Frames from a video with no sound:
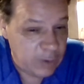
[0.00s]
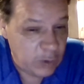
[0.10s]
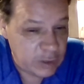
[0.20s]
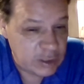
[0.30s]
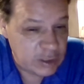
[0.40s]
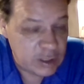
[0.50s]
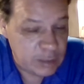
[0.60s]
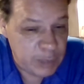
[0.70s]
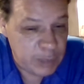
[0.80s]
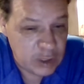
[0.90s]
this just to
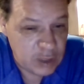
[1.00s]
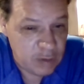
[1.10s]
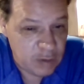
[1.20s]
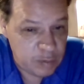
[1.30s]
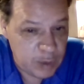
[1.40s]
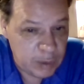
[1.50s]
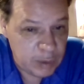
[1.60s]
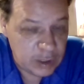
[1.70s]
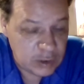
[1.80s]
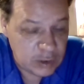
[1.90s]
piss off the
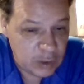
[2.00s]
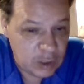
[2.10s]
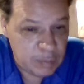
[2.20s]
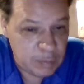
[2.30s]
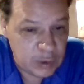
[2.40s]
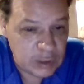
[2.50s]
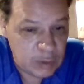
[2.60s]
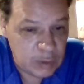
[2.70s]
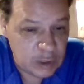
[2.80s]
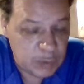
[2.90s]
Republicans so they couldn't put
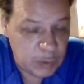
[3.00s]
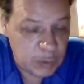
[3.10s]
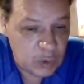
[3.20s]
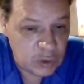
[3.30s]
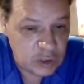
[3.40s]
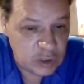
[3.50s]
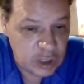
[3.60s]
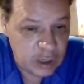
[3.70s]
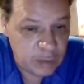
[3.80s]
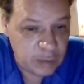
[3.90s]
someone in the Supreme Court
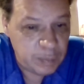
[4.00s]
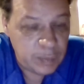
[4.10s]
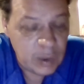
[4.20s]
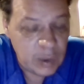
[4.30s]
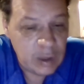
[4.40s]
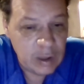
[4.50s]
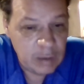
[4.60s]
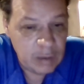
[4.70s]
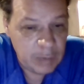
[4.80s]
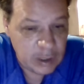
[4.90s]
chair
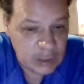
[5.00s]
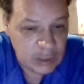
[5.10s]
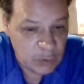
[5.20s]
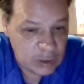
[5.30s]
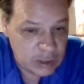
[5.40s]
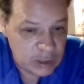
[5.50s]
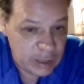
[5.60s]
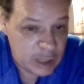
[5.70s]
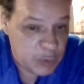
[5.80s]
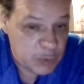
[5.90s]
because he wants the
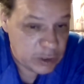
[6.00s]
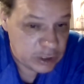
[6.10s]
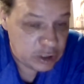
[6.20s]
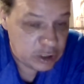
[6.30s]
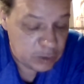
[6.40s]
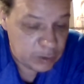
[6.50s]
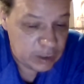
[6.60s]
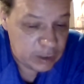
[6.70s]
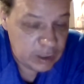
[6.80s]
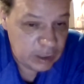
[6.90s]
next president to do it,
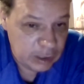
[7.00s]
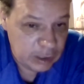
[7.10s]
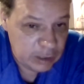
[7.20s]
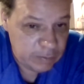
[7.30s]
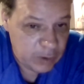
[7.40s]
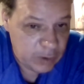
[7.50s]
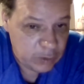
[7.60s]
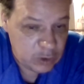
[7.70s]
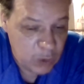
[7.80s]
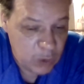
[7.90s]
he invoked
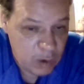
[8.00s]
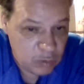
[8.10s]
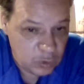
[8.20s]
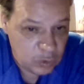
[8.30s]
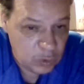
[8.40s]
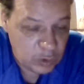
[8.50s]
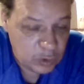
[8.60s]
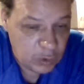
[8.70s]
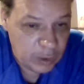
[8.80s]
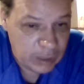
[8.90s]
the two hour rule, which
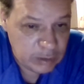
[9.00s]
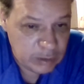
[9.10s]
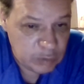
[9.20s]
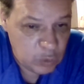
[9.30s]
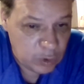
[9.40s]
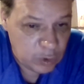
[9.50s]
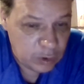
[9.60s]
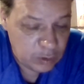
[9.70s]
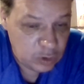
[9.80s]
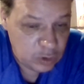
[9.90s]
only allows them to work
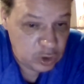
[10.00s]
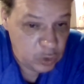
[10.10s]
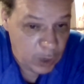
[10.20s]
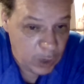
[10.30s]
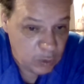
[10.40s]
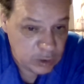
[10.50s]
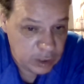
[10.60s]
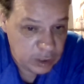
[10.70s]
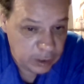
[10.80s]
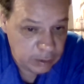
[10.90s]
two hours a
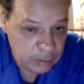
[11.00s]
day